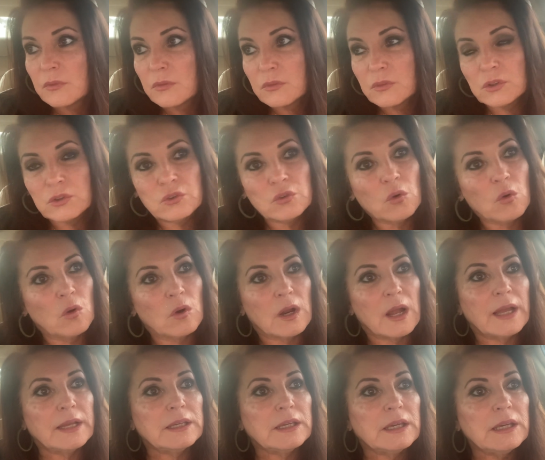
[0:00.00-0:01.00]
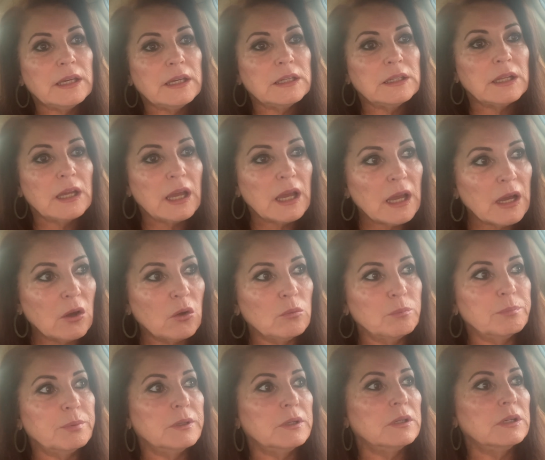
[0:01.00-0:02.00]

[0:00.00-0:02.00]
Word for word: the door. I can't help